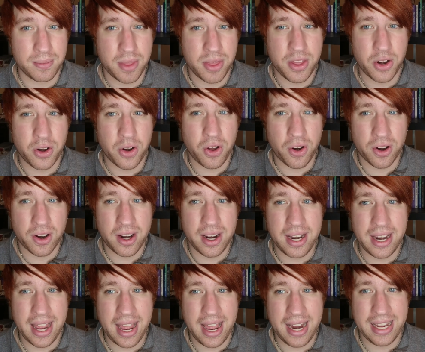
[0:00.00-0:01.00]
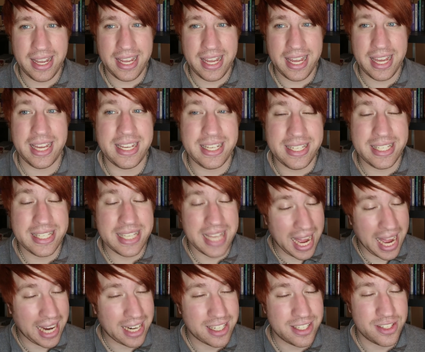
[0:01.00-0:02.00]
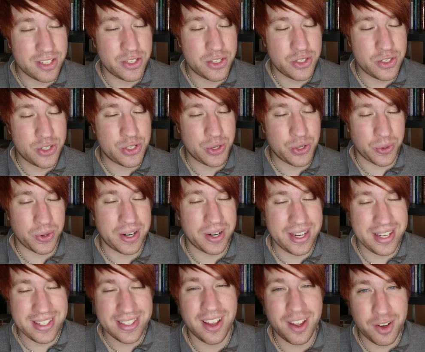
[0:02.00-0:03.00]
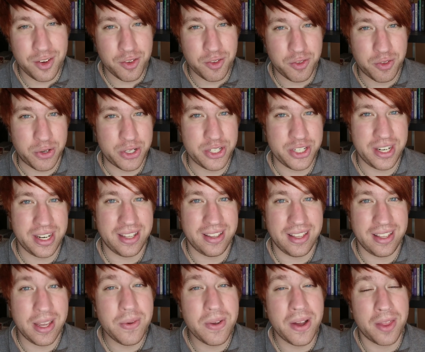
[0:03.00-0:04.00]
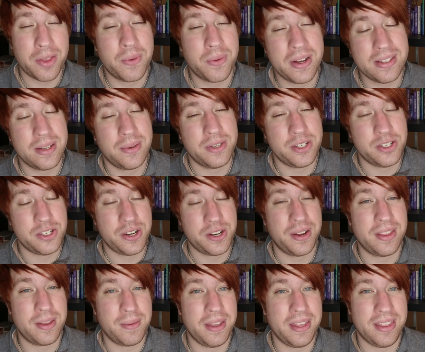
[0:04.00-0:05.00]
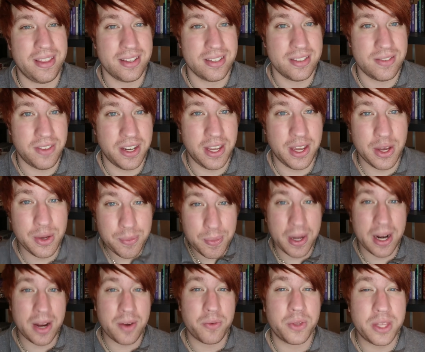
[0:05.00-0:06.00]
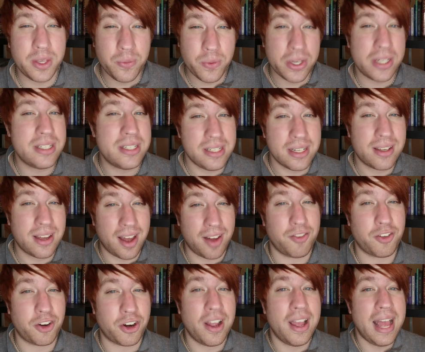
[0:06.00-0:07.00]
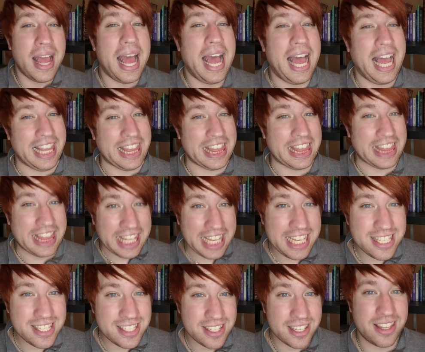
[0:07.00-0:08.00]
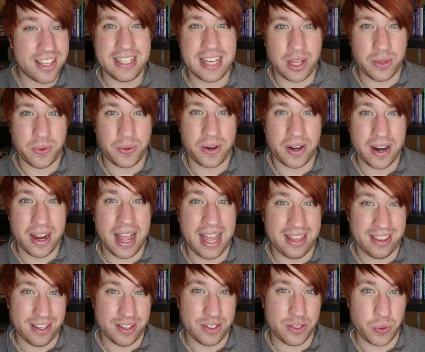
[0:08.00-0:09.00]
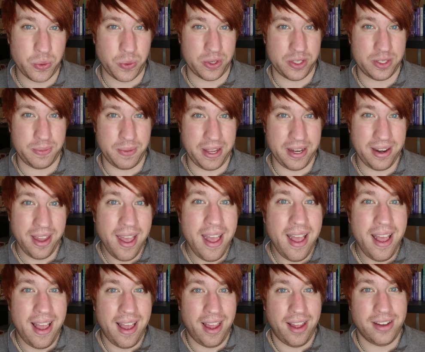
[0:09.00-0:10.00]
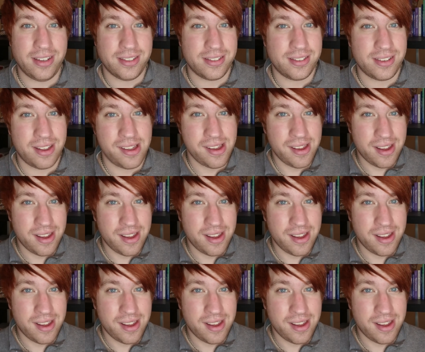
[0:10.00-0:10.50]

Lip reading: There aren't any exact stories, unfortunately, otherwise I would share them in this video, but I really wanted to cover at least the Delaware Headless Horseman, and